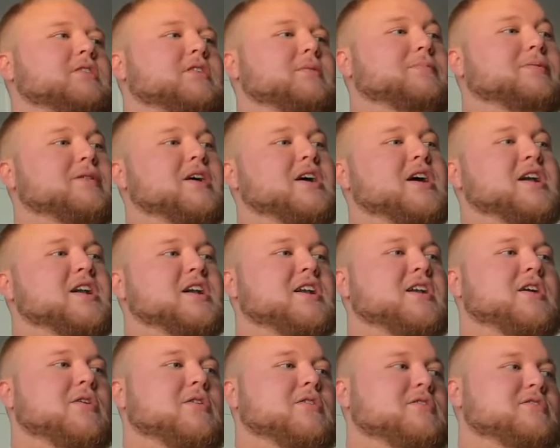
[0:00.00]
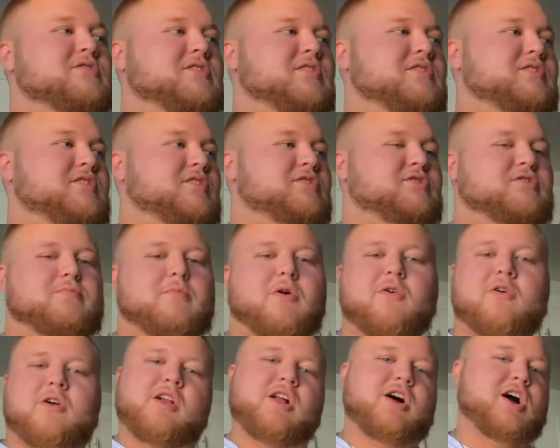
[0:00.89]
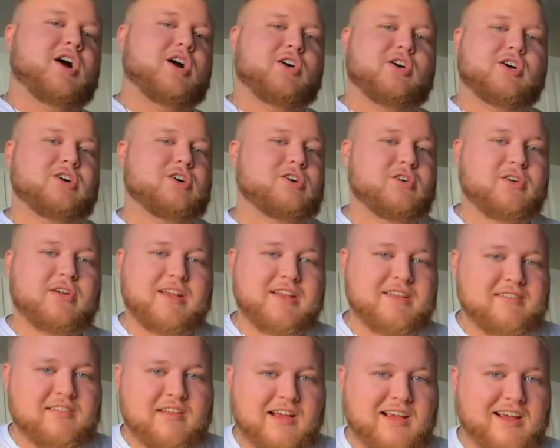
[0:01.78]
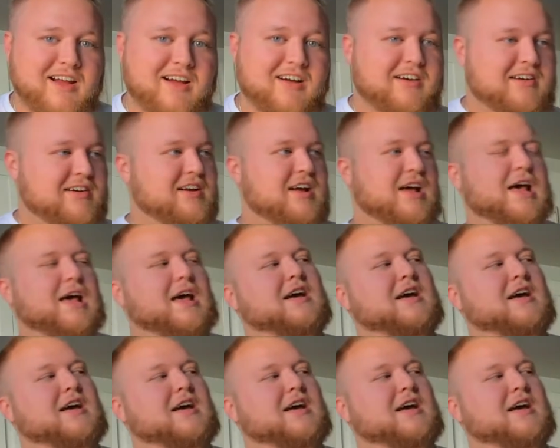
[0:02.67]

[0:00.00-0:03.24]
the plane, he notices a smoking hot girl gets out.